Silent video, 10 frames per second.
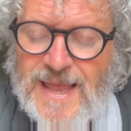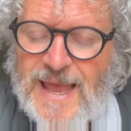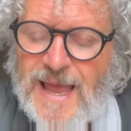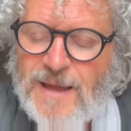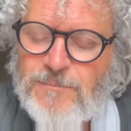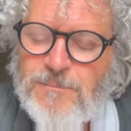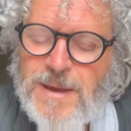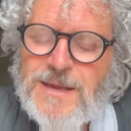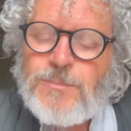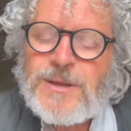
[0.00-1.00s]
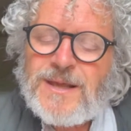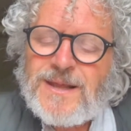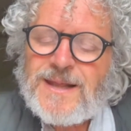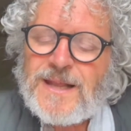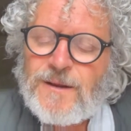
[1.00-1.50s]
and maybe
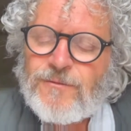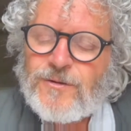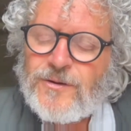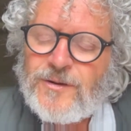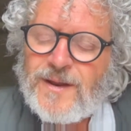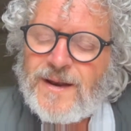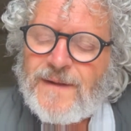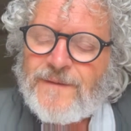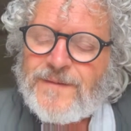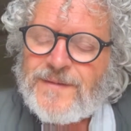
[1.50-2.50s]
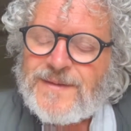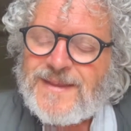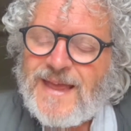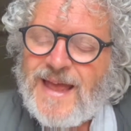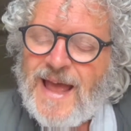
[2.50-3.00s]
even
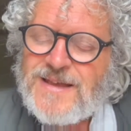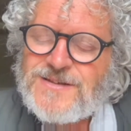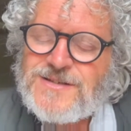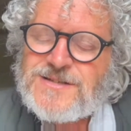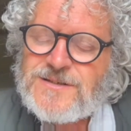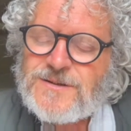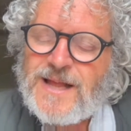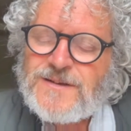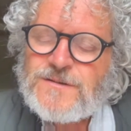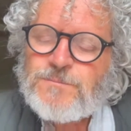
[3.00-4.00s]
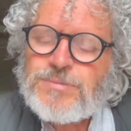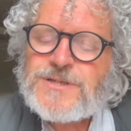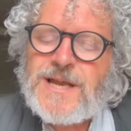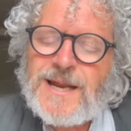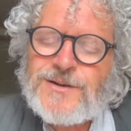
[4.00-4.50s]
still has
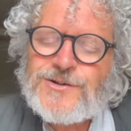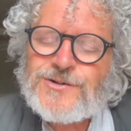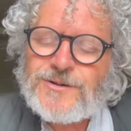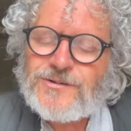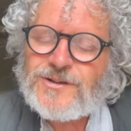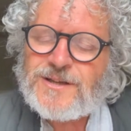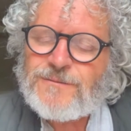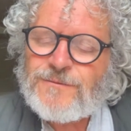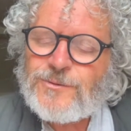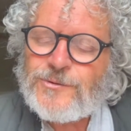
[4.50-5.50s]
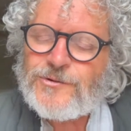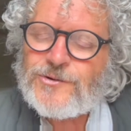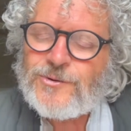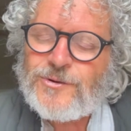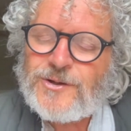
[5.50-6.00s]
potential to influence
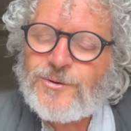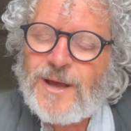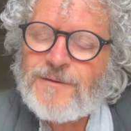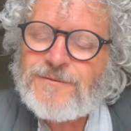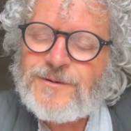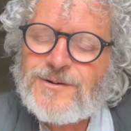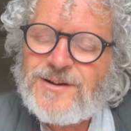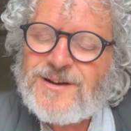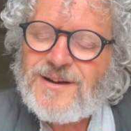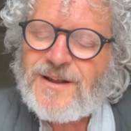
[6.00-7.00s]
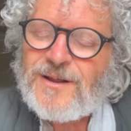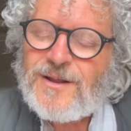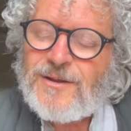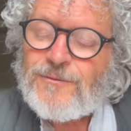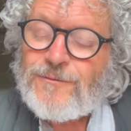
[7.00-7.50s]
you, that you haven't
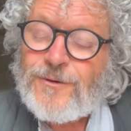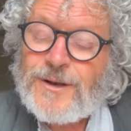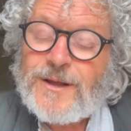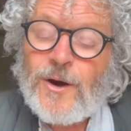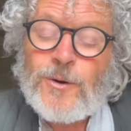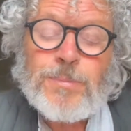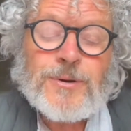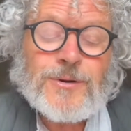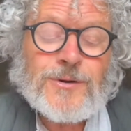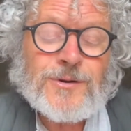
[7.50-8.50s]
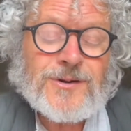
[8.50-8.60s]
fully opened